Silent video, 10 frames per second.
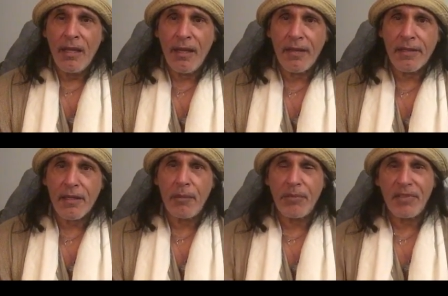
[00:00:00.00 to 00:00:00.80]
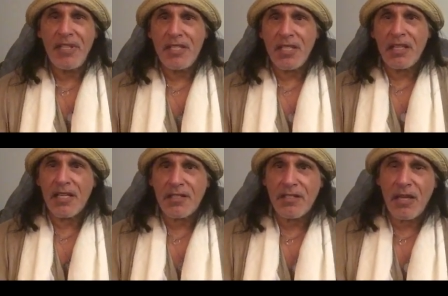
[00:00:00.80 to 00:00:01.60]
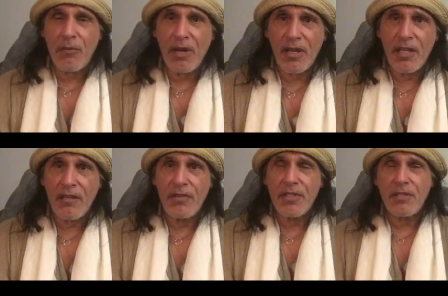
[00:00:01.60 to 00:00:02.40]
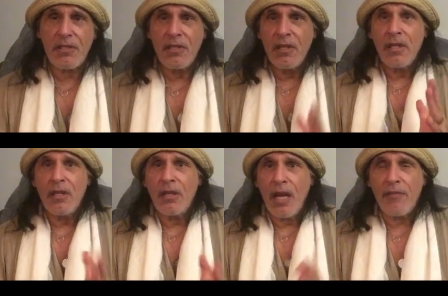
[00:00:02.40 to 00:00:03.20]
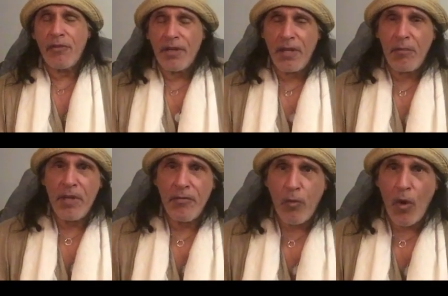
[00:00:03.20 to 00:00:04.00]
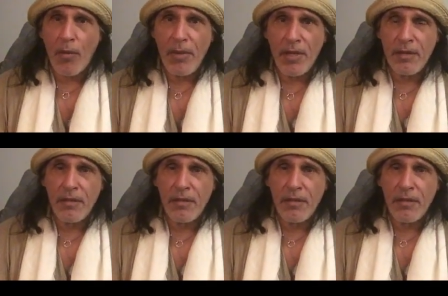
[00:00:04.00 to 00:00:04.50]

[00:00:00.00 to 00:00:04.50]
uh, the couple teaching lessons I want to give is I've written them before, but